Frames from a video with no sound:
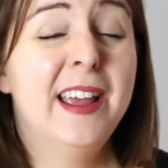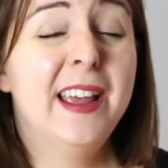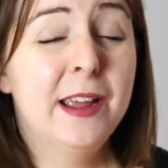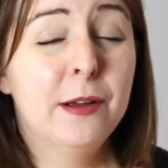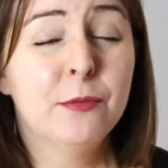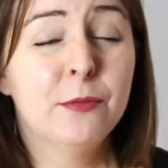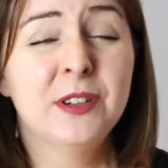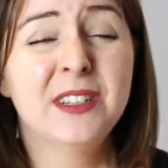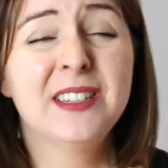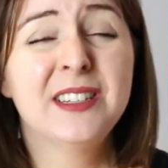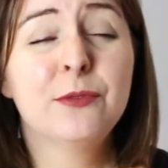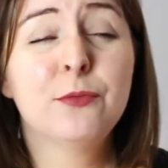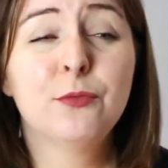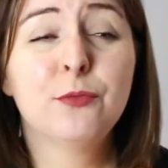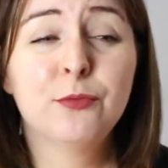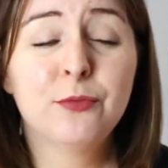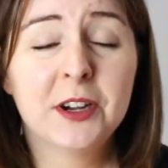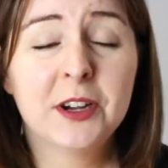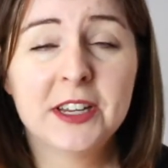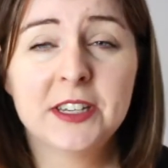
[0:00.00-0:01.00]
It was
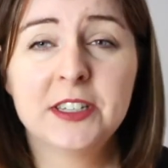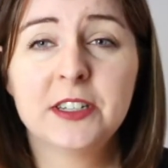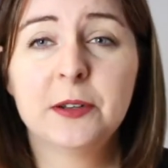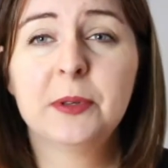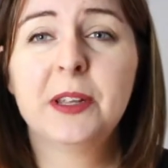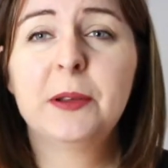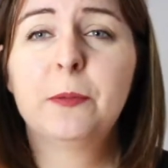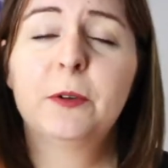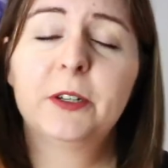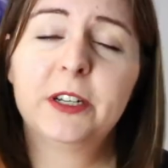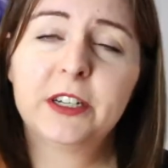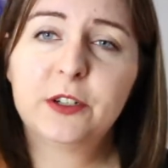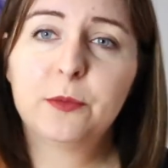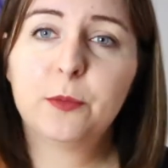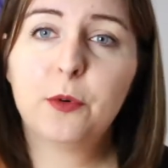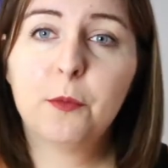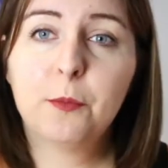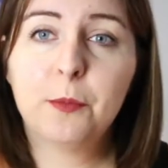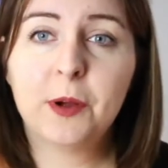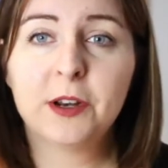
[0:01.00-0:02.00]
reasonably
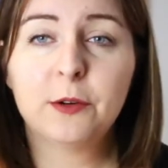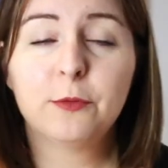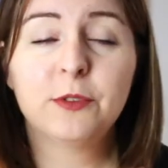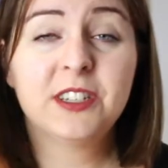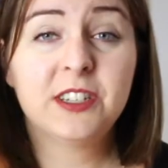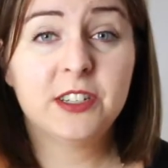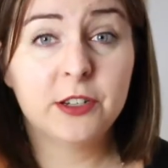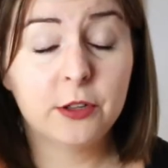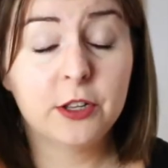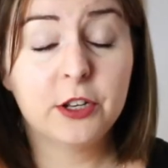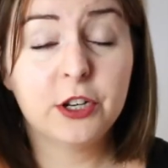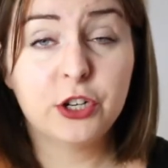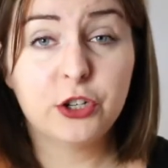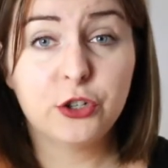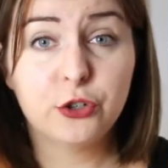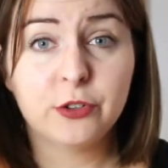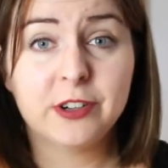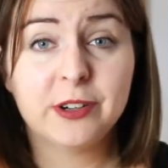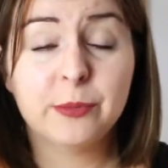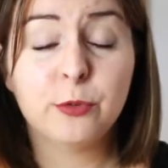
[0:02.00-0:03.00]
predictable, but it was still an
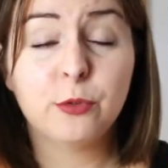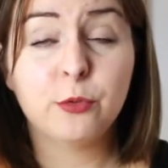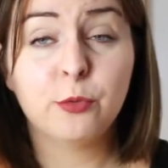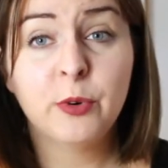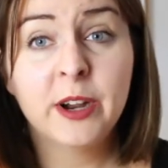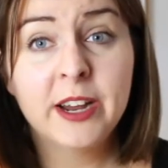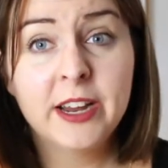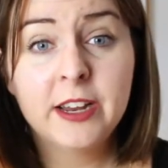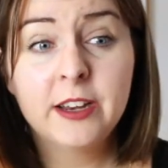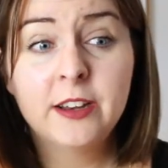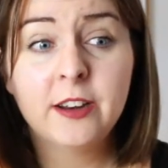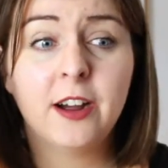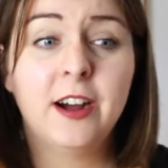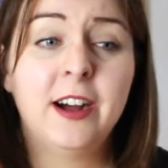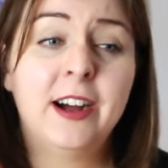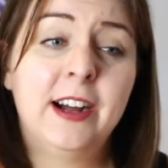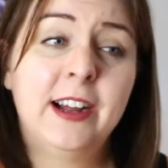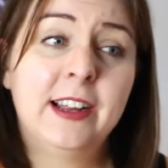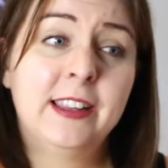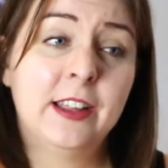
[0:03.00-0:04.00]
enjoyable read.
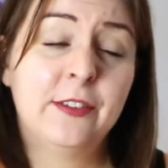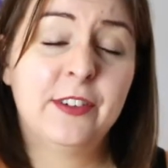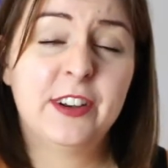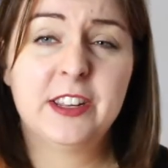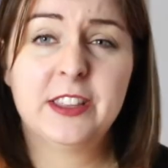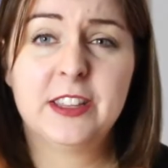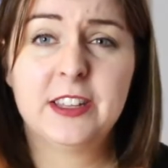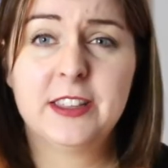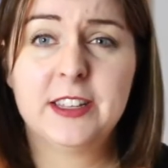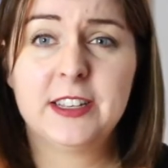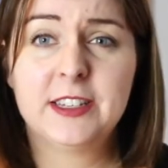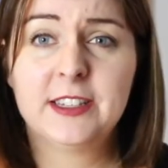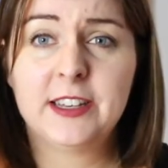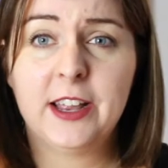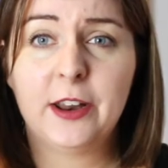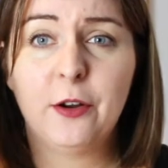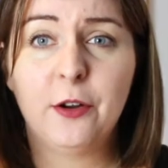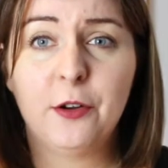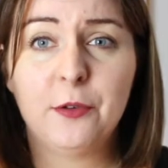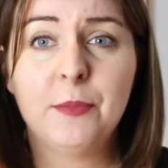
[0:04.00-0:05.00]
I love anything that's
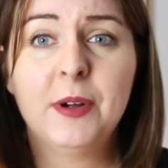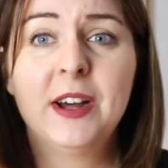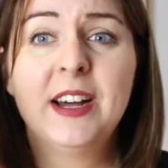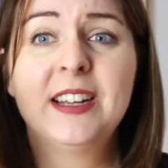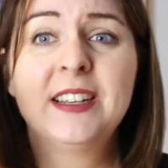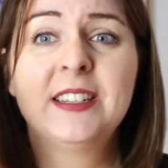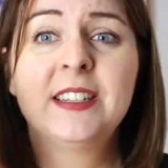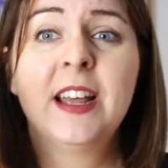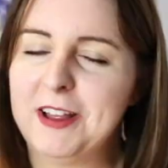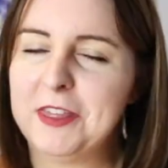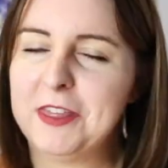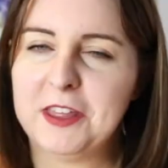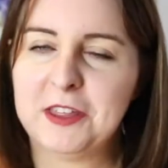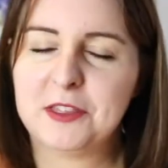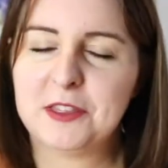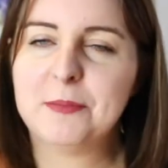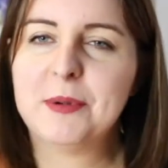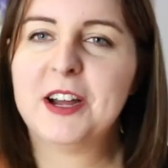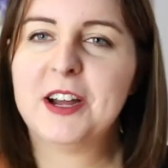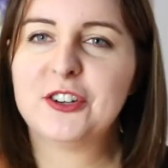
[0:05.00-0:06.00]
set on Mars. I think
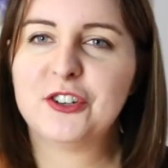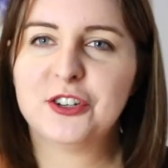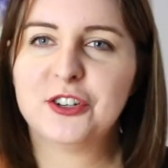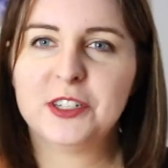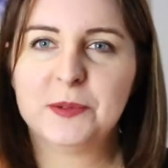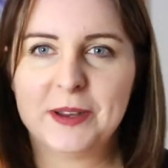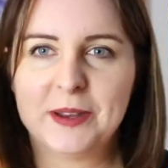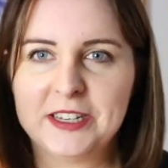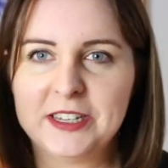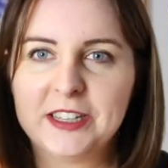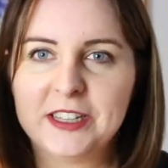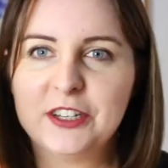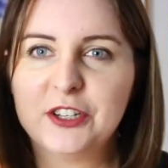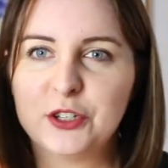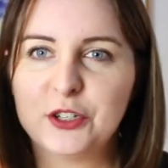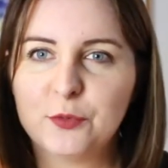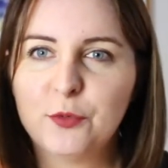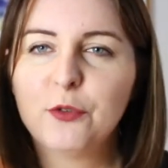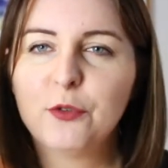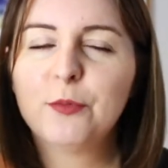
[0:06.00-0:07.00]
The Martian has basically
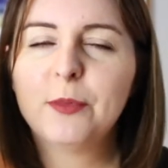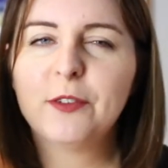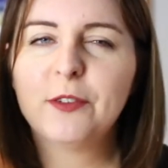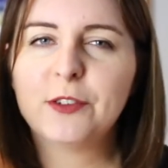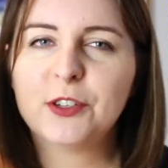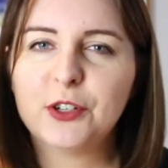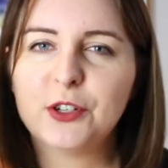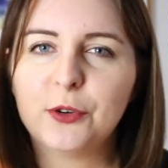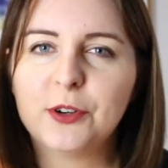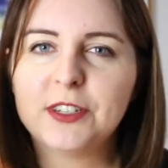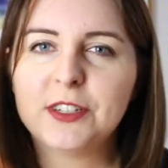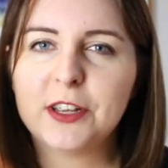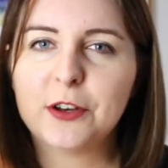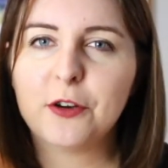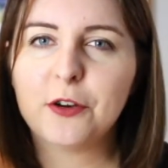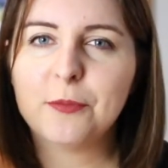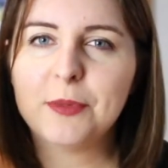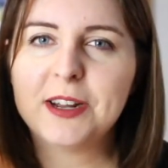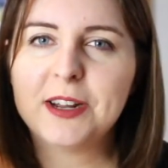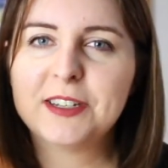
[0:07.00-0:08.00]
just ruined me for stories set
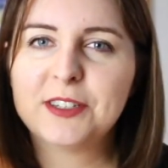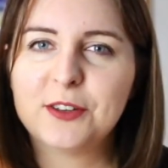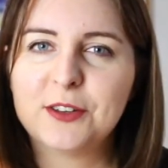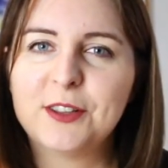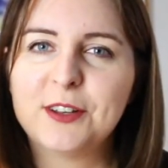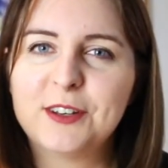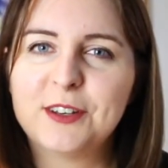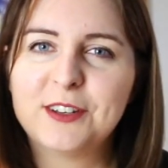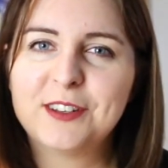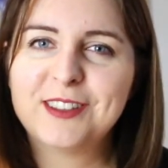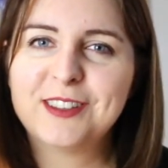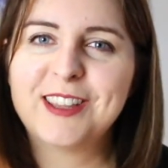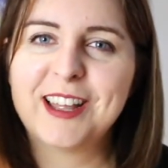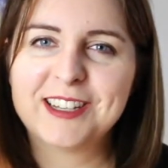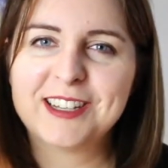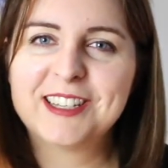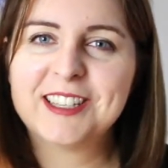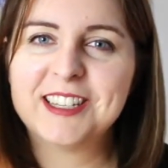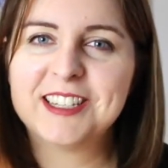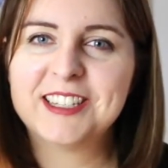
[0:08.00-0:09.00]
on Mars, so that
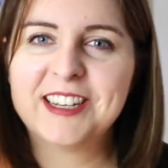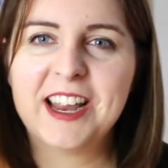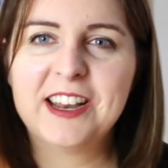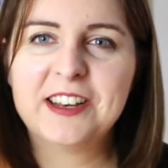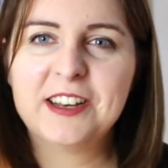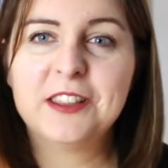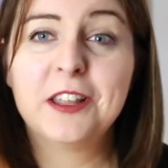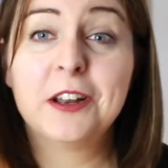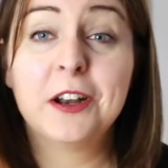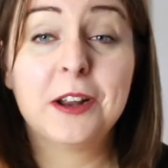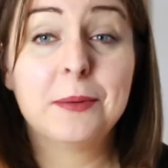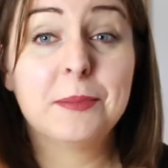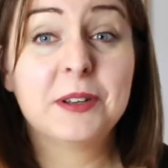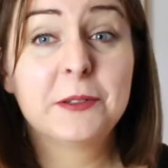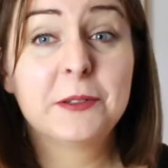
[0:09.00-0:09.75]
that's the standard that I'm